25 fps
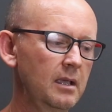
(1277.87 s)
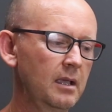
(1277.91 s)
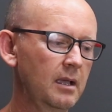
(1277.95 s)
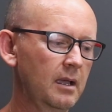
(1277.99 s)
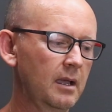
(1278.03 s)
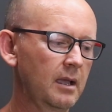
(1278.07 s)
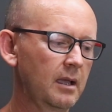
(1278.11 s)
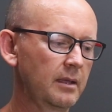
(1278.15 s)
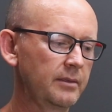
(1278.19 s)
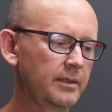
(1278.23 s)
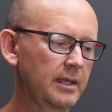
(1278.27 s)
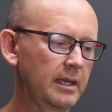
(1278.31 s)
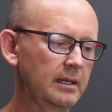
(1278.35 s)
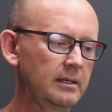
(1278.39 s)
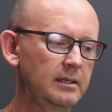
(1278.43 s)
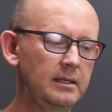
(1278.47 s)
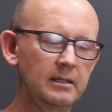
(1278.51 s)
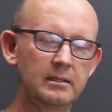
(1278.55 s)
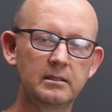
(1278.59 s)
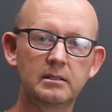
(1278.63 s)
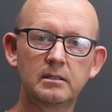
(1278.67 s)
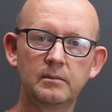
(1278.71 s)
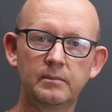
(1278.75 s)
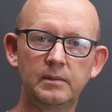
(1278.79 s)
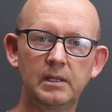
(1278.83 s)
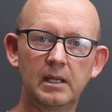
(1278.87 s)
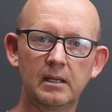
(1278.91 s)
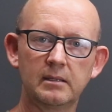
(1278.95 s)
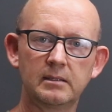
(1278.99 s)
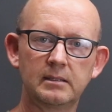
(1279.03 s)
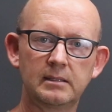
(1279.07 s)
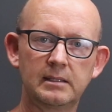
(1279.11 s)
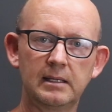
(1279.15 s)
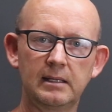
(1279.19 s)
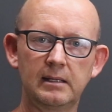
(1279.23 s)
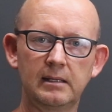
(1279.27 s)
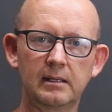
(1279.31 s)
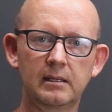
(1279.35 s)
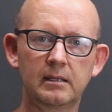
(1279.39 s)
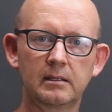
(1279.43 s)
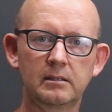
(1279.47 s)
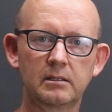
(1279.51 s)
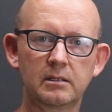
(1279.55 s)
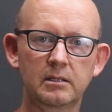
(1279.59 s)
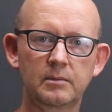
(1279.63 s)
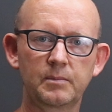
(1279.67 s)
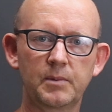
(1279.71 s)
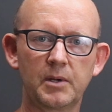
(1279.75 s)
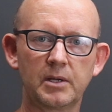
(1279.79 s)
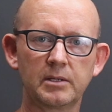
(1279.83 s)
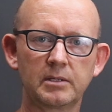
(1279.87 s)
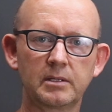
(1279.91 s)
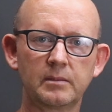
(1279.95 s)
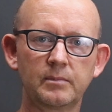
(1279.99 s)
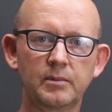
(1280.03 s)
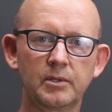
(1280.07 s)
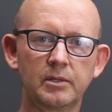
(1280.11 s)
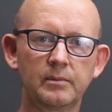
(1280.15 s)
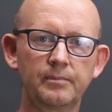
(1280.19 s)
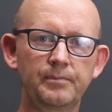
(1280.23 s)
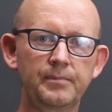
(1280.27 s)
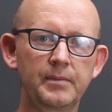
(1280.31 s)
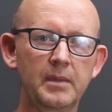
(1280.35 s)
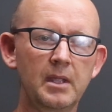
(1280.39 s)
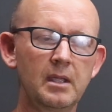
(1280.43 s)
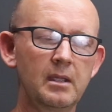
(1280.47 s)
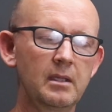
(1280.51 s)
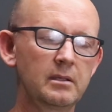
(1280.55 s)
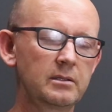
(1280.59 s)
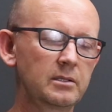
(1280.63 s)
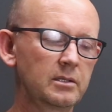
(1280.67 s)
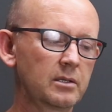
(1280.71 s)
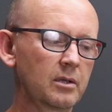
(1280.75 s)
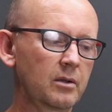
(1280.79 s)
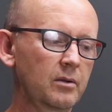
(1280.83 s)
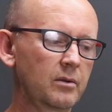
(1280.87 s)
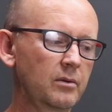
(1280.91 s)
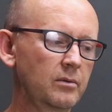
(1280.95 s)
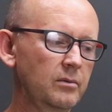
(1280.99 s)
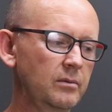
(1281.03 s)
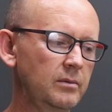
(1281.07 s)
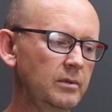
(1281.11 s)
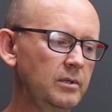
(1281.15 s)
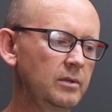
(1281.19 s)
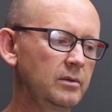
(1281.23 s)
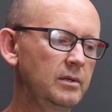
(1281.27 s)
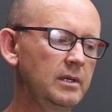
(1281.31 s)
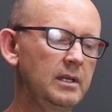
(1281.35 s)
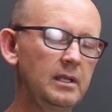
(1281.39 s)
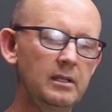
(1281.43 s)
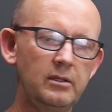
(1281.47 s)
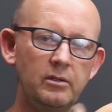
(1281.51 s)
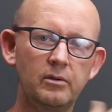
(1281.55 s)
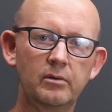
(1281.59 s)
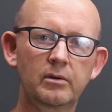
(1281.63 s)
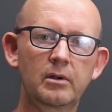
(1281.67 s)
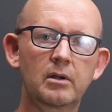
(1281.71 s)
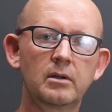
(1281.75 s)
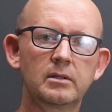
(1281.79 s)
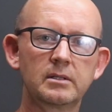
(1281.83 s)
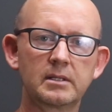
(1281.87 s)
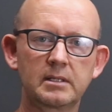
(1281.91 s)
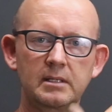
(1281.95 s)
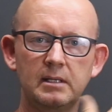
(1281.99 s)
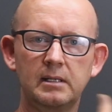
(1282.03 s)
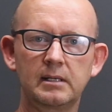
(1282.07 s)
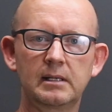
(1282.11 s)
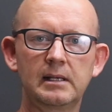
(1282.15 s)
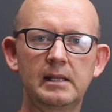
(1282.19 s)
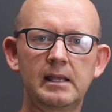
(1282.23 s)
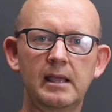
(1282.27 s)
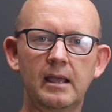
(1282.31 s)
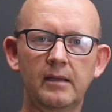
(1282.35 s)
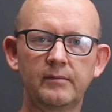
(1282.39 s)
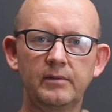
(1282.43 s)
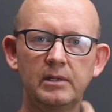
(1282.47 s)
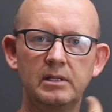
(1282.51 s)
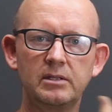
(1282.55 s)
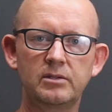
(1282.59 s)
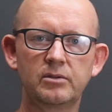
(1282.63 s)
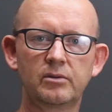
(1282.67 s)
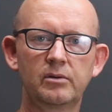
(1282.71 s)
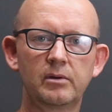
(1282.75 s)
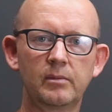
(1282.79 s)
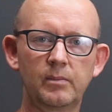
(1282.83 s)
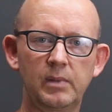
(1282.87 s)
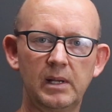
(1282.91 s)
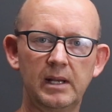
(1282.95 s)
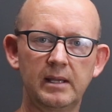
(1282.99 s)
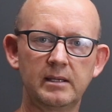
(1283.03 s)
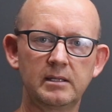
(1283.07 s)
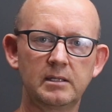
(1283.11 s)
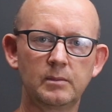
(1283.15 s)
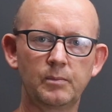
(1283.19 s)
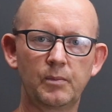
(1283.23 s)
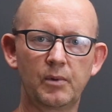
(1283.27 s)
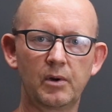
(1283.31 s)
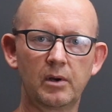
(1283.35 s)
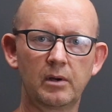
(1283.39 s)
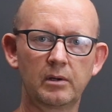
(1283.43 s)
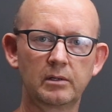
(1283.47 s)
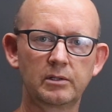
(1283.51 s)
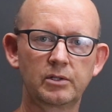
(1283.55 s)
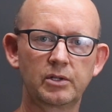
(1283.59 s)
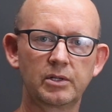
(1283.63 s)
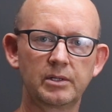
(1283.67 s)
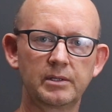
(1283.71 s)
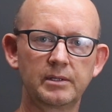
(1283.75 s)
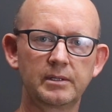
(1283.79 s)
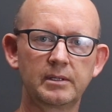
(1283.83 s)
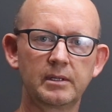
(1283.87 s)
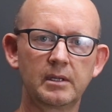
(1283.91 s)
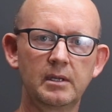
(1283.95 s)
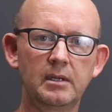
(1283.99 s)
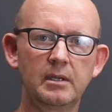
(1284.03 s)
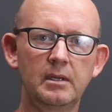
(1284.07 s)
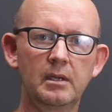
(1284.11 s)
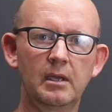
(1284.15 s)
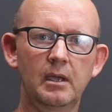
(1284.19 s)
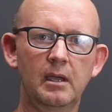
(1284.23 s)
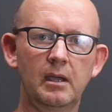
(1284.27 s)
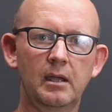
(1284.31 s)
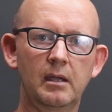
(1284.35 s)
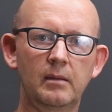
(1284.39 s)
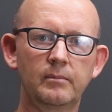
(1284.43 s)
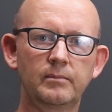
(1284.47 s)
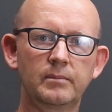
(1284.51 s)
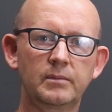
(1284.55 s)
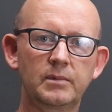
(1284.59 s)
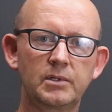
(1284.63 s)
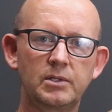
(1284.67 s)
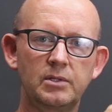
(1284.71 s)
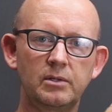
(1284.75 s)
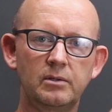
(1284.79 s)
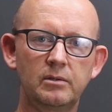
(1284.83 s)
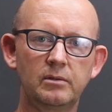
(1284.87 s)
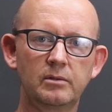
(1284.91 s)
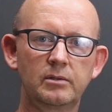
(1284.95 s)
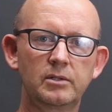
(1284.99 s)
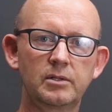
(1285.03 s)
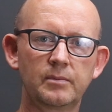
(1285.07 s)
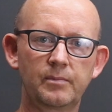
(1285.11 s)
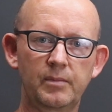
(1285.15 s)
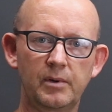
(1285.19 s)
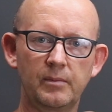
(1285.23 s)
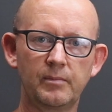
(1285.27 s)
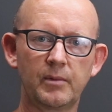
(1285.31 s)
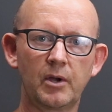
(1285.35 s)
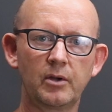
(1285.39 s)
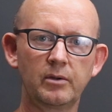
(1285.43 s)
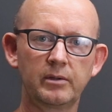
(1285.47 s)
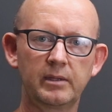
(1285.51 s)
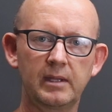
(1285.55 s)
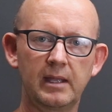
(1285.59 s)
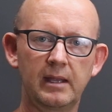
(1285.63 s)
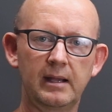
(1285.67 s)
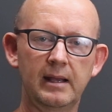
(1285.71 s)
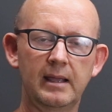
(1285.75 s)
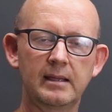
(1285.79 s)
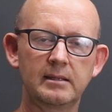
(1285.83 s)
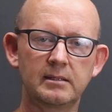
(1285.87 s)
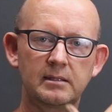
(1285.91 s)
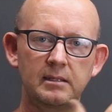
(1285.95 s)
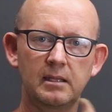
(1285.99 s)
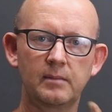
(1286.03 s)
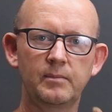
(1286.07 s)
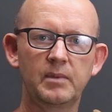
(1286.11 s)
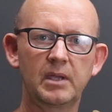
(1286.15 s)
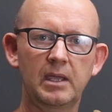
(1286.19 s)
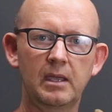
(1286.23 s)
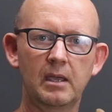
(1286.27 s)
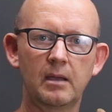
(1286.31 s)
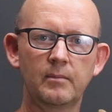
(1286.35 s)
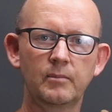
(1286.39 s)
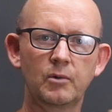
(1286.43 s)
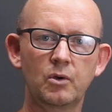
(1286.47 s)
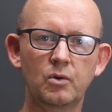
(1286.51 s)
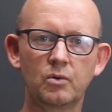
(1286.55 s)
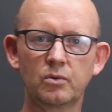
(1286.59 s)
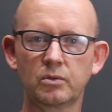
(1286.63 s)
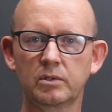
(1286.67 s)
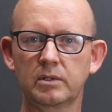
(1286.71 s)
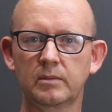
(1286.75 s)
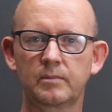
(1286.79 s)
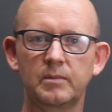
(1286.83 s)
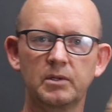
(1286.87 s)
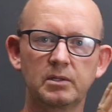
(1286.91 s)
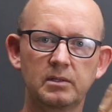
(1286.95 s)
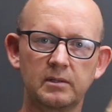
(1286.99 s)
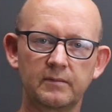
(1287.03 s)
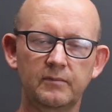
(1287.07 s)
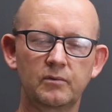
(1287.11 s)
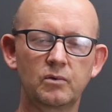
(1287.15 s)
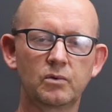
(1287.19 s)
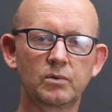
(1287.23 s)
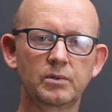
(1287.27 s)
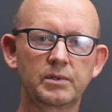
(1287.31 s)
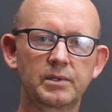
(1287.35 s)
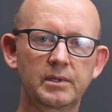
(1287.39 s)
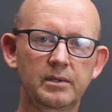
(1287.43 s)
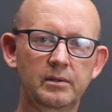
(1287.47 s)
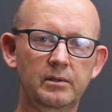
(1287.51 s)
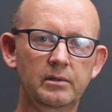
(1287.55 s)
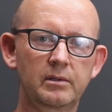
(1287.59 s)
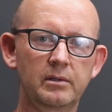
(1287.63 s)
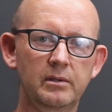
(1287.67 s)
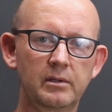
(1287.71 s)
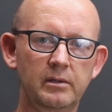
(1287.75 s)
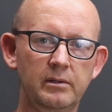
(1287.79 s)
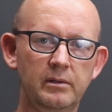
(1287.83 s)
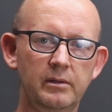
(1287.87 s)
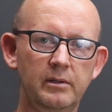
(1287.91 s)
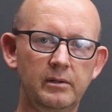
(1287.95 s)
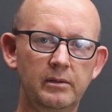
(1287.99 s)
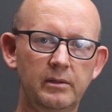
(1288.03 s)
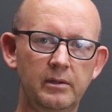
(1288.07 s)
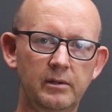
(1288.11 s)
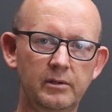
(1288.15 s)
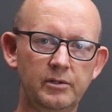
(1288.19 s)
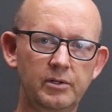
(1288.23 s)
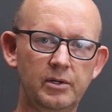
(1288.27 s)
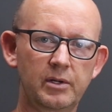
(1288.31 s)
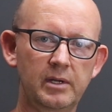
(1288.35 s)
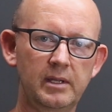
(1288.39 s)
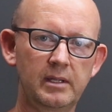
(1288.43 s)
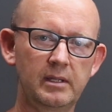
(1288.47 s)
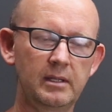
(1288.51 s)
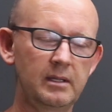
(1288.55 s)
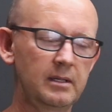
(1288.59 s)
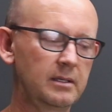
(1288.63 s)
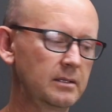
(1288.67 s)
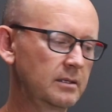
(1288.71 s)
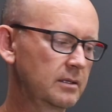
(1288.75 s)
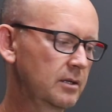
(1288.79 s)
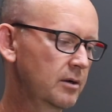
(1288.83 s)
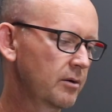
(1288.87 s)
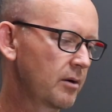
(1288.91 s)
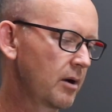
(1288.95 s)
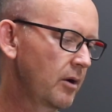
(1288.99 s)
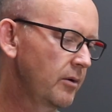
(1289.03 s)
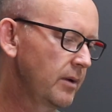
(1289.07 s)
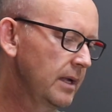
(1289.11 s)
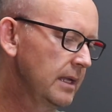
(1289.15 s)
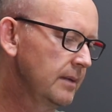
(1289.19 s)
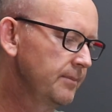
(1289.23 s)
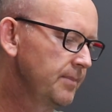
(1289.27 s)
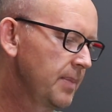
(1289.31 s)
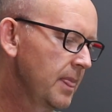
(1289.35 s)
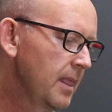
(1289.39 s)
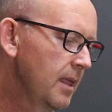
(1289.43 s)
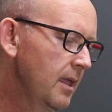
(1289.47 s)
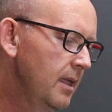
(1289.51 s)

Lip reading: That needs to be as delicate as possible. So you're constantly having to replace branches to promote that as they become coarse, because of course the tree is growing.